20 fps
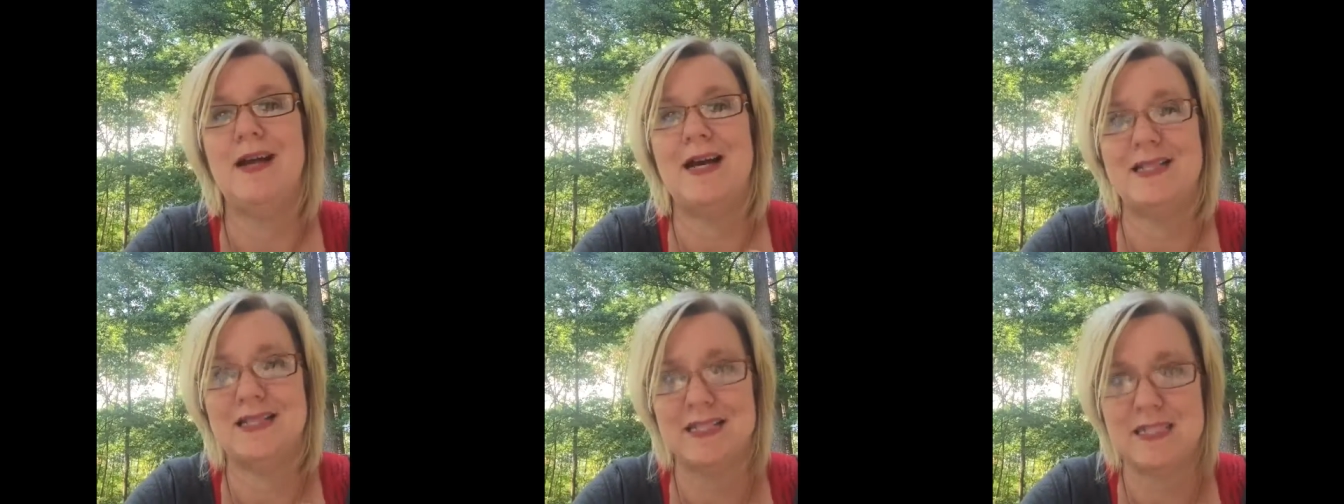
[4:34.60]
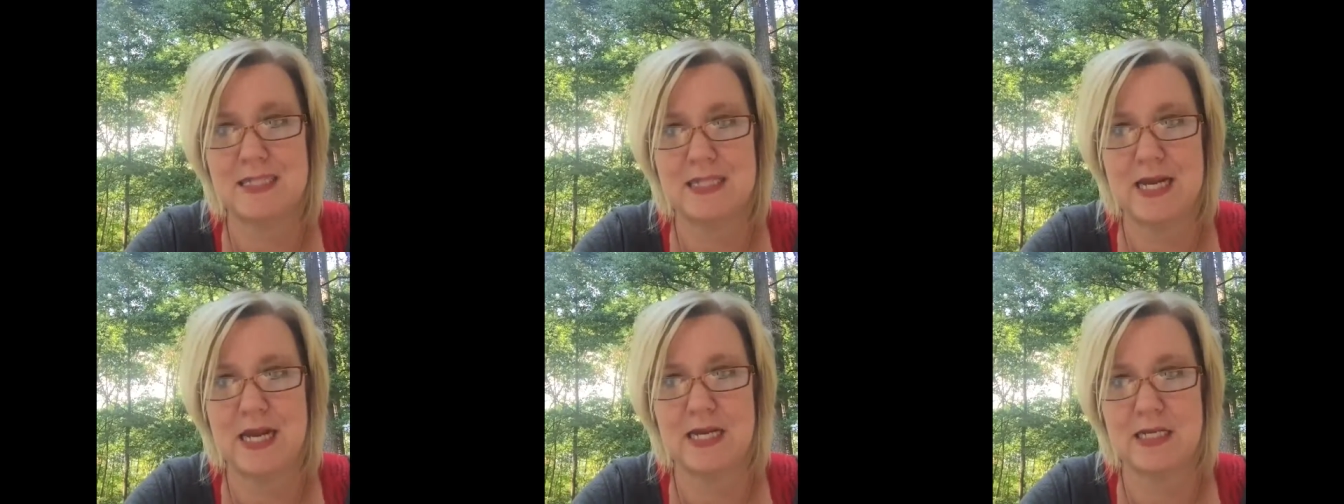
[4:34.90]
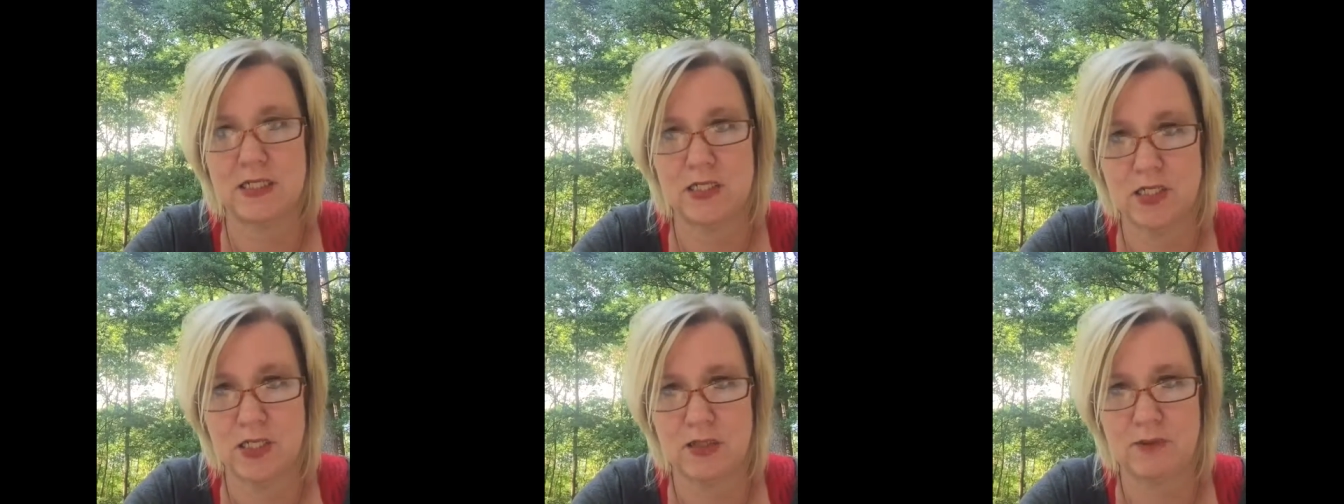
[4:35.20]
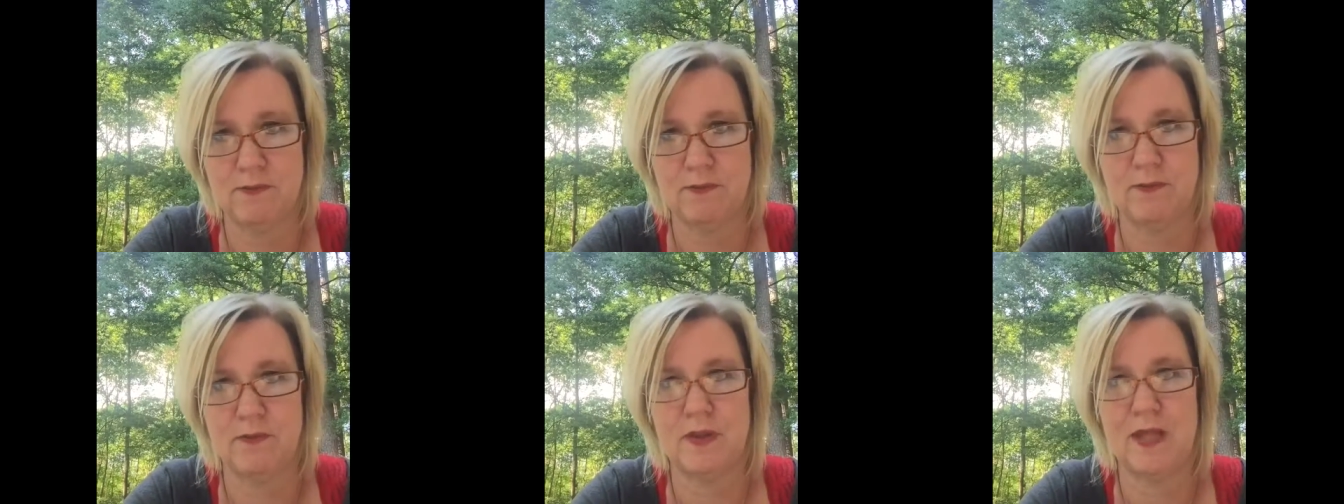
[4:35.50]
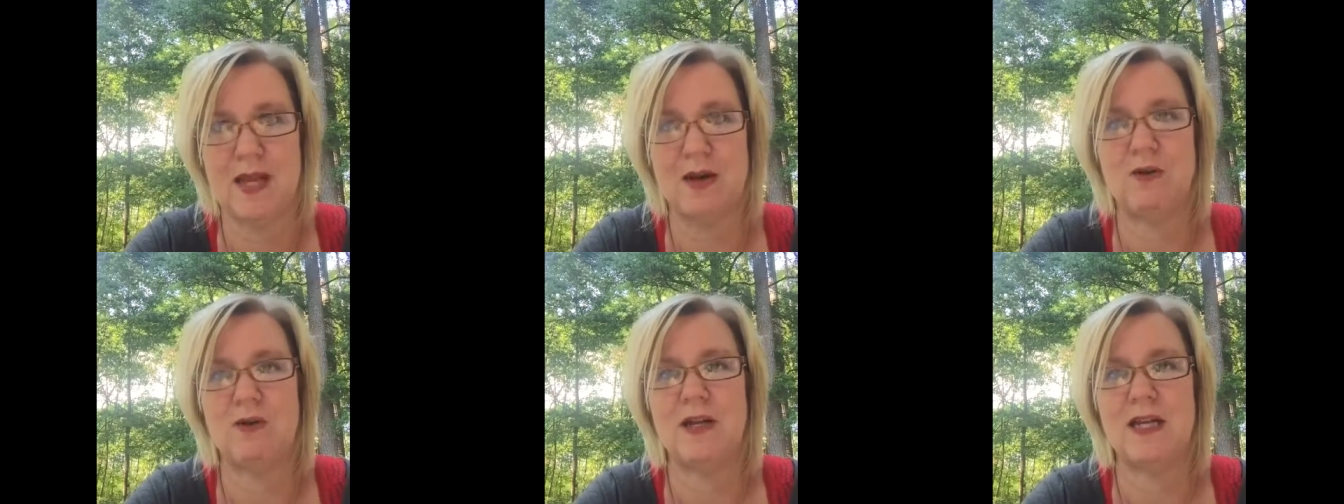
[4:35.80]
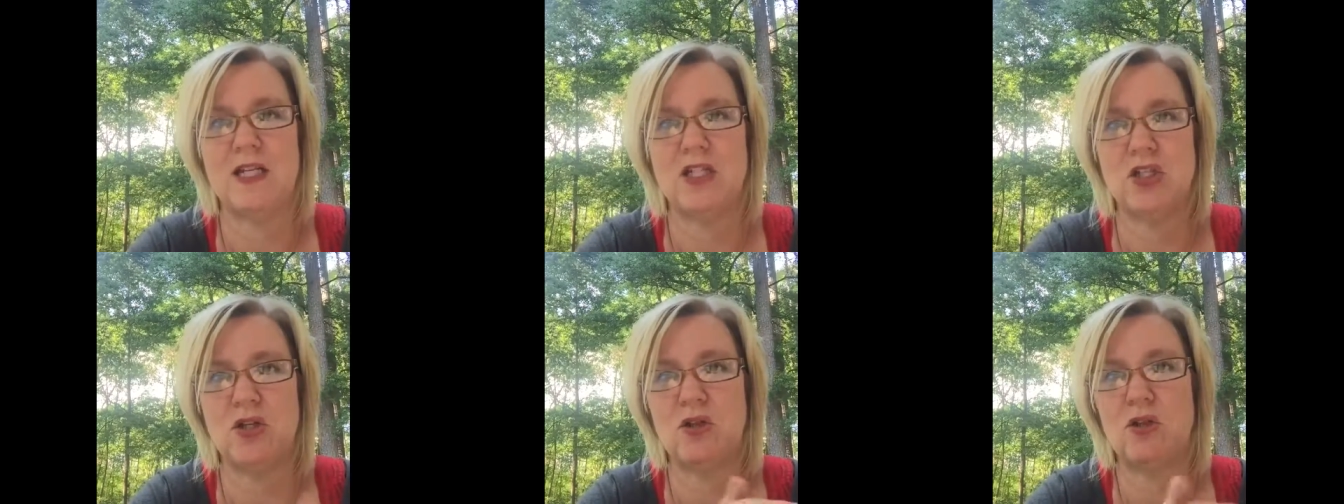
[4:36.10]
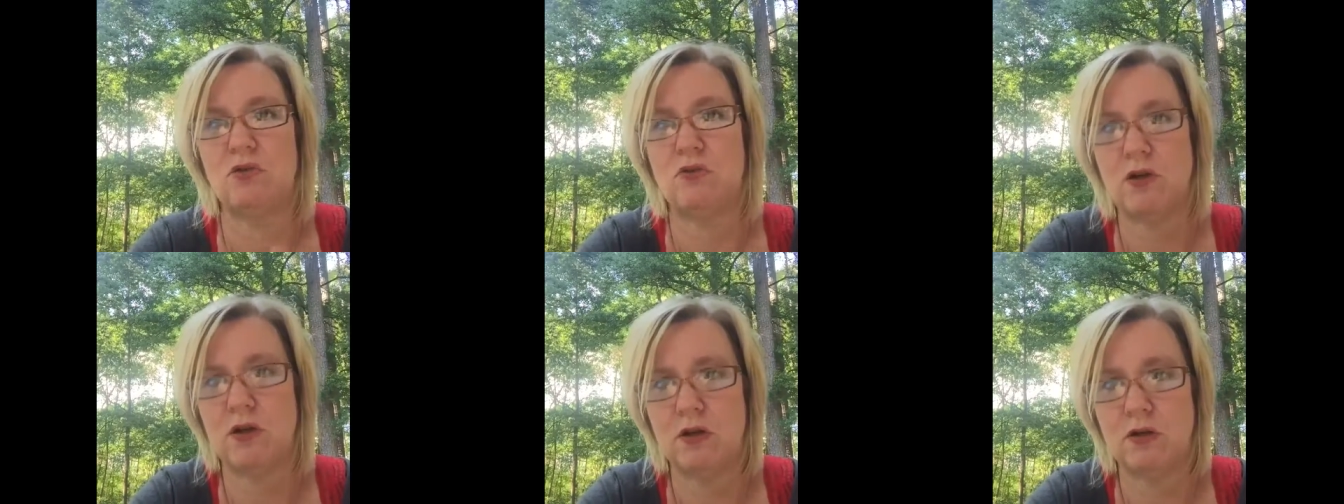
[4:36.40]
as a snack too. That'll get you
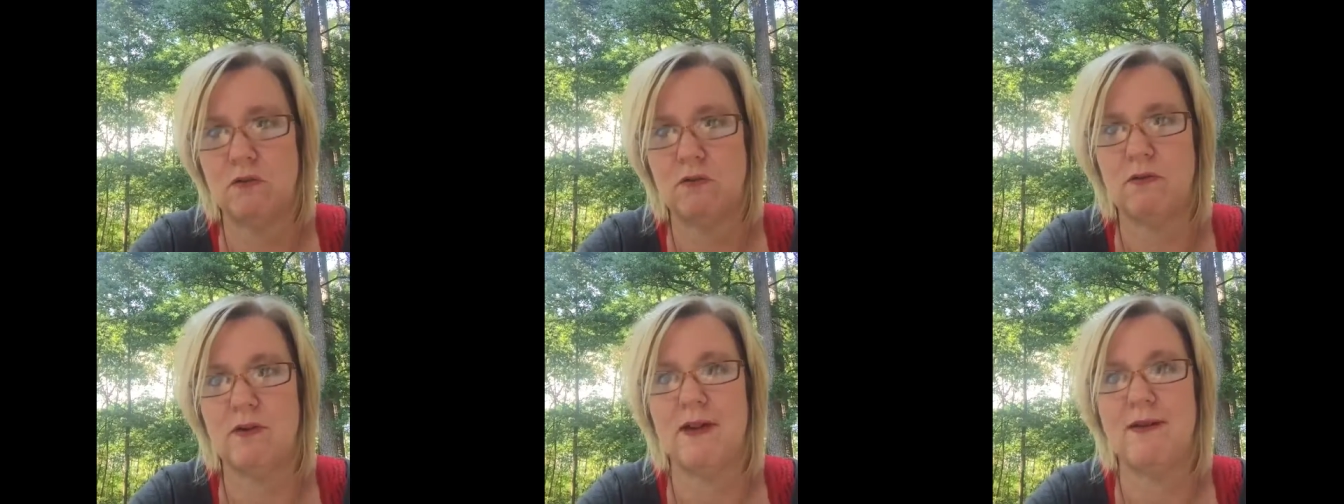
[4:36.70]
through